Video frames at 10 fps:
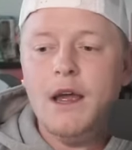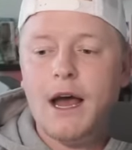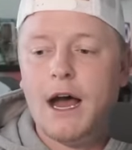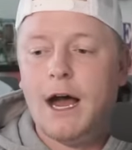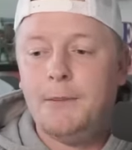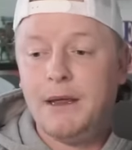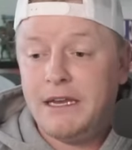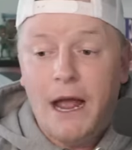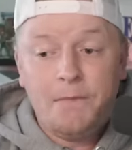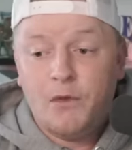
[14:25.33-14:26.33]
Um, and
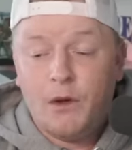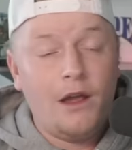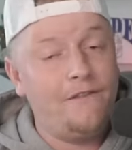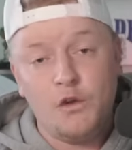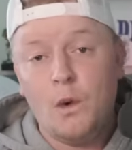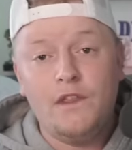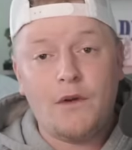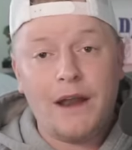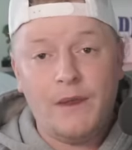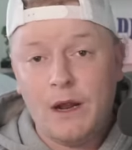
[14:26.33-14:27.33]
yeah, if you win the
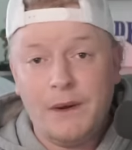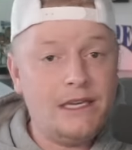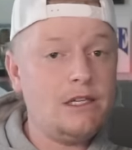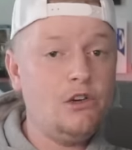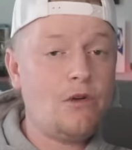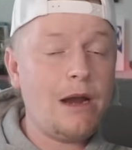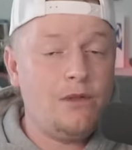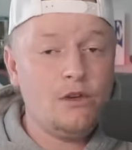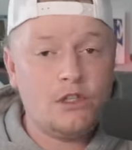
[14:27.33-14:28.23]
ride of the day, we continue to ride with you.